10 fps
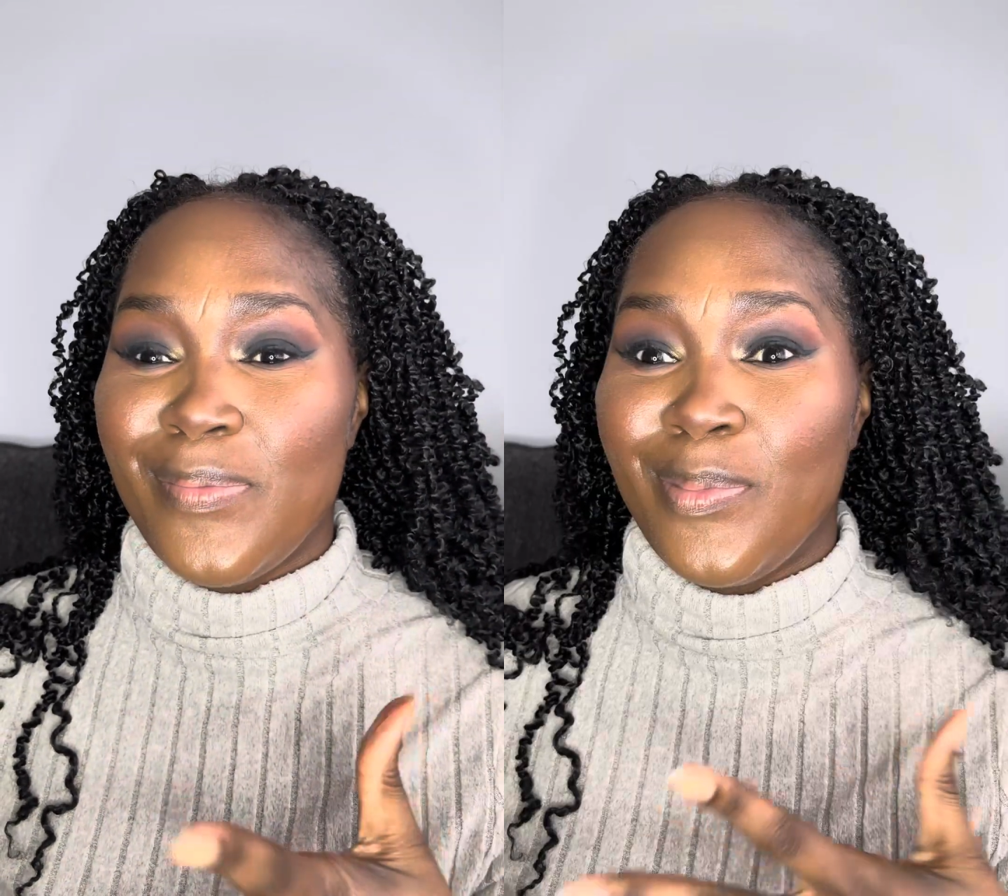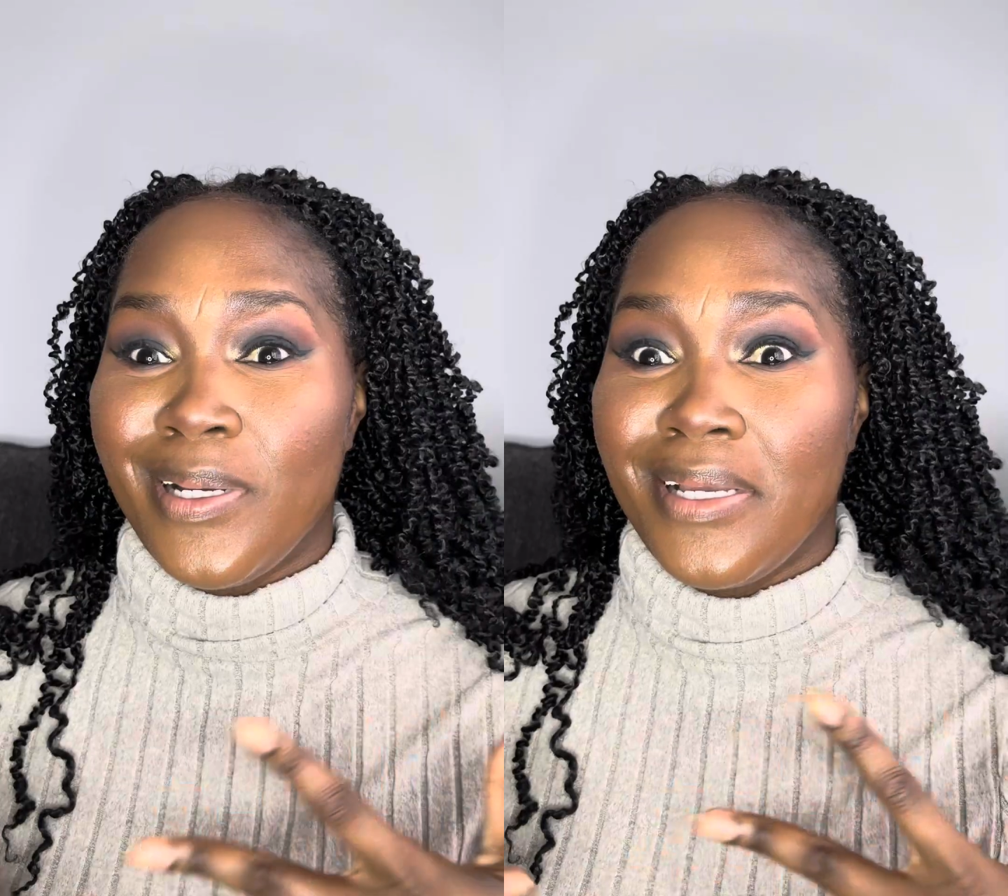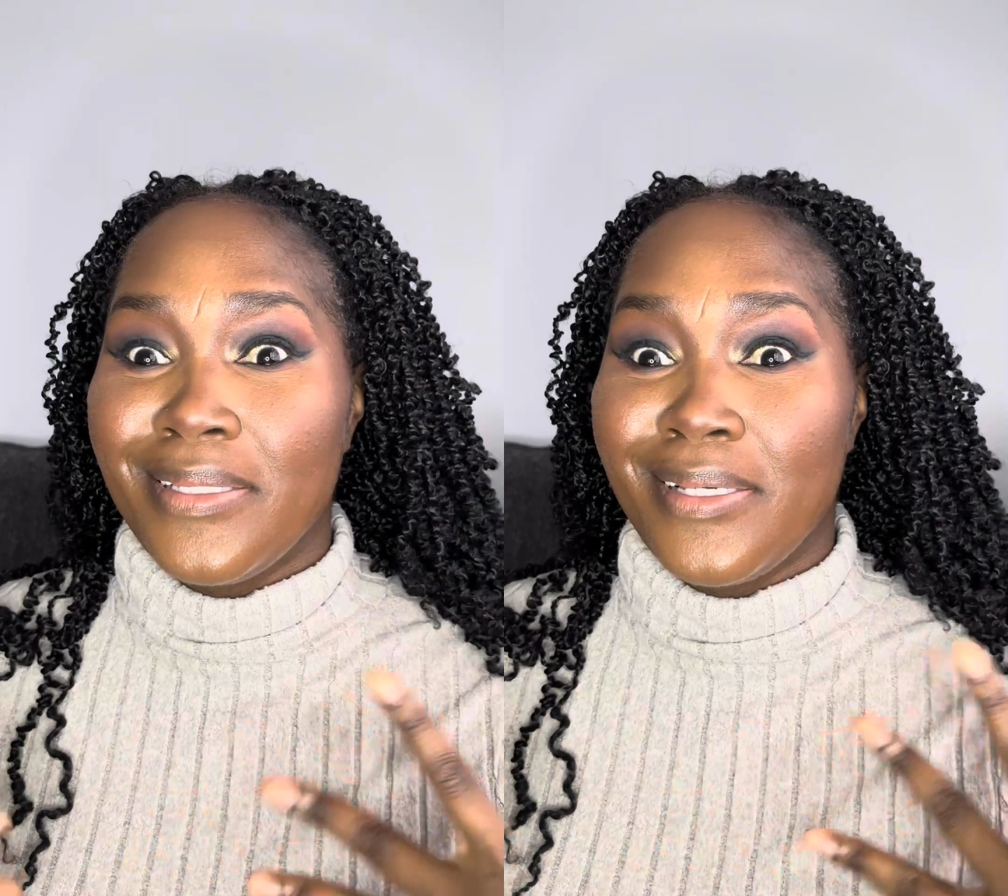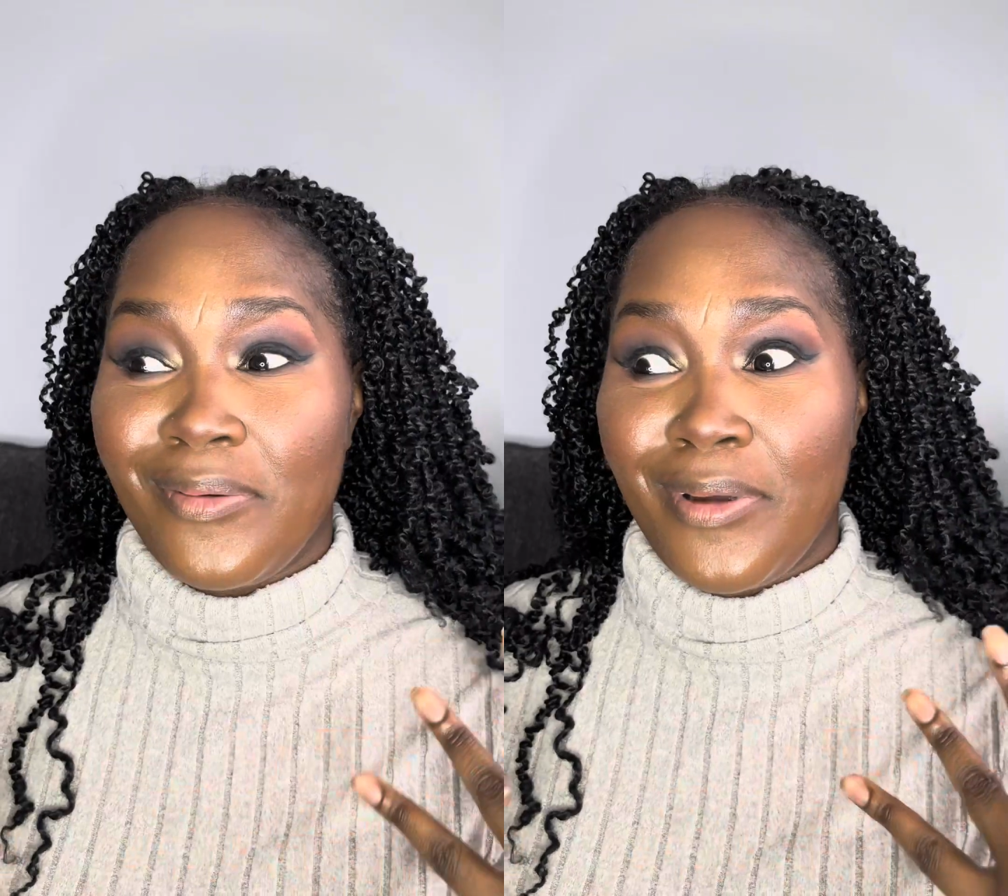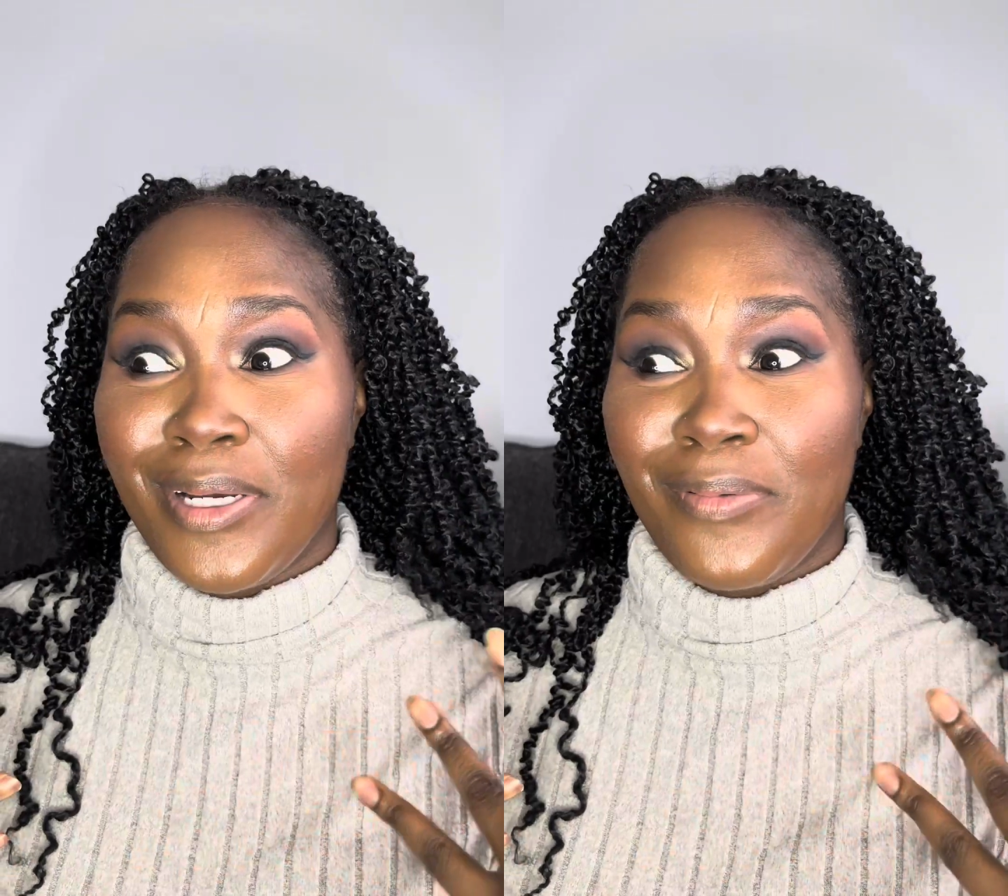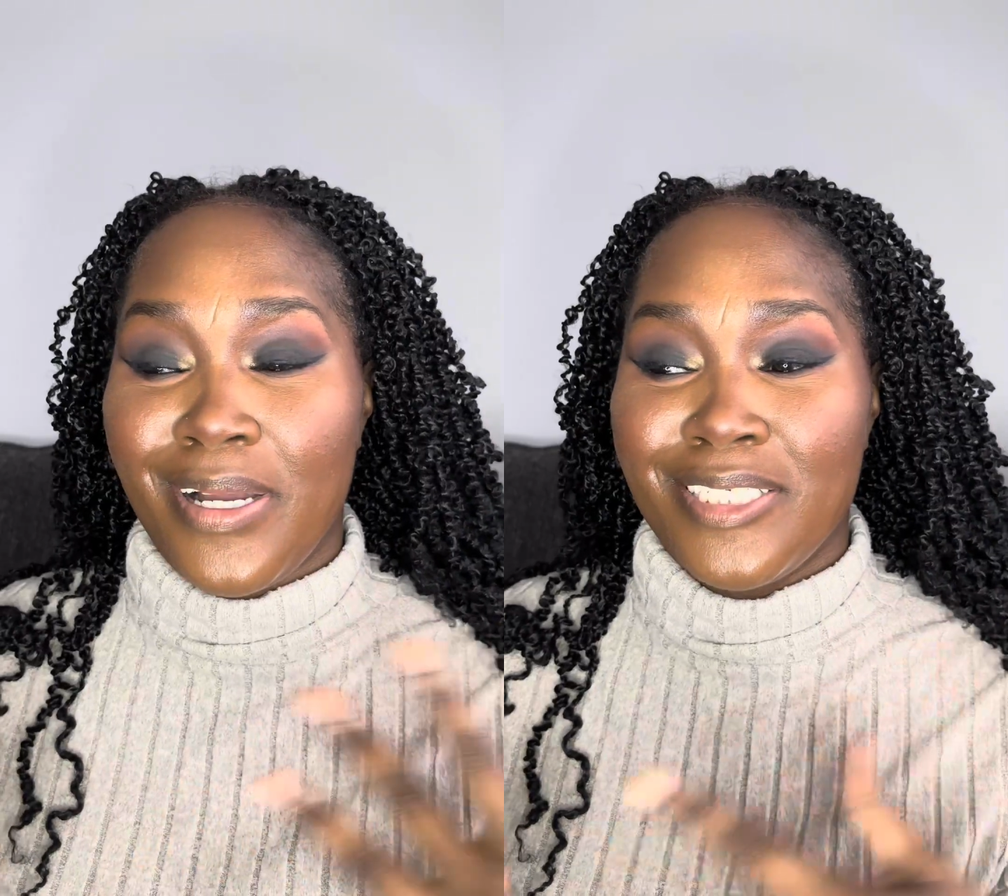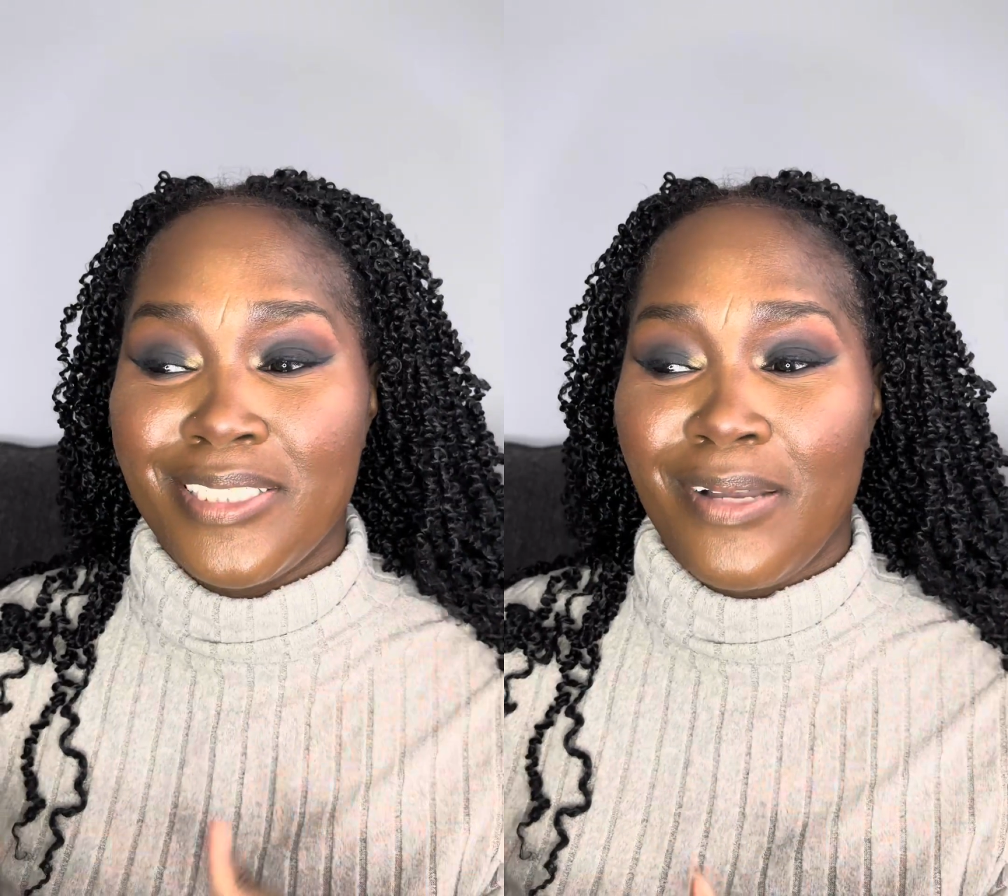but look, we're in a rush.